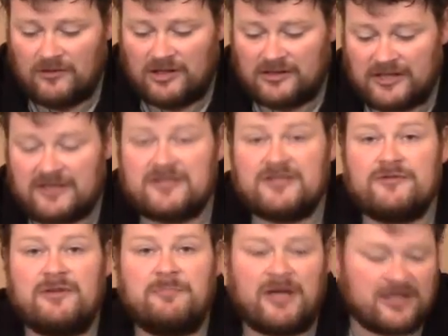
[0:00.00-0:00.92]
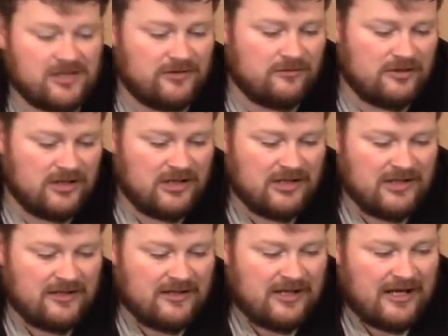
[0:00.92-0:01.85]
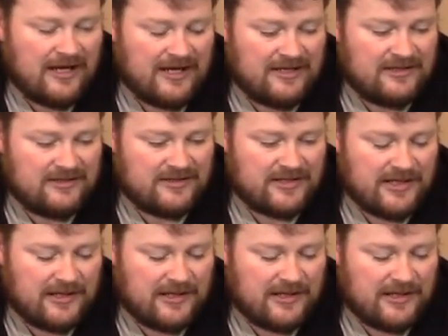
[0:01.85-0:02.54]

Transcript: I'll get straight back to you. And